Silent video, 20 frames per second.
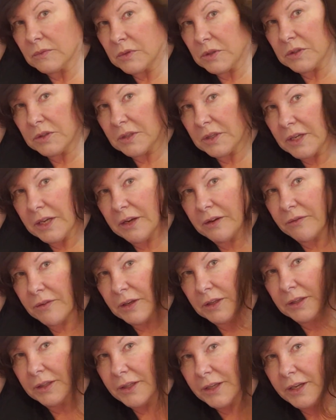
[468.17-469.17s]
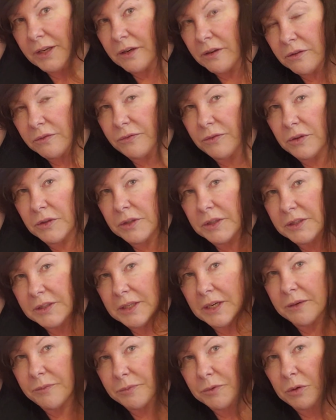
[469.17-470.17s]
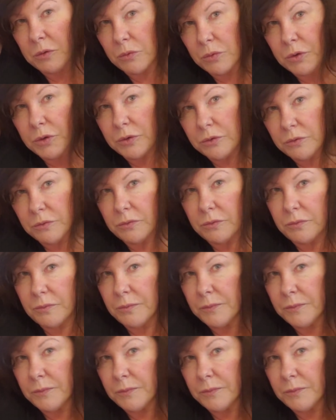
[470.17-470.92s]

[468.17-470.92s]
just to give a little fullness at the root,